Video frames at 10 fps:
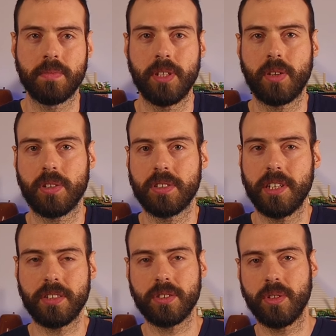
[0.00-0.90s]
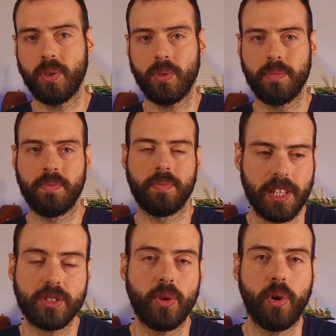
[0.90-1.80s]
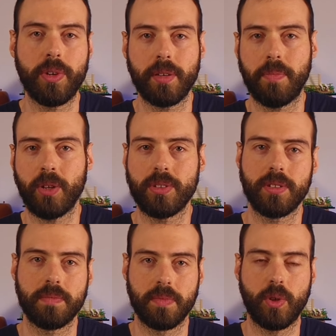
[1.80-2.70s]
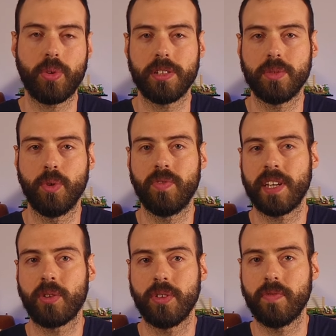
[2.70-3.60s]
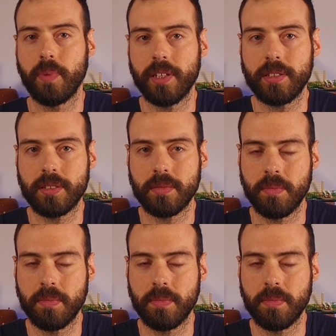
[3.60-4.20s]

because there's no worry about tokens moving out of place,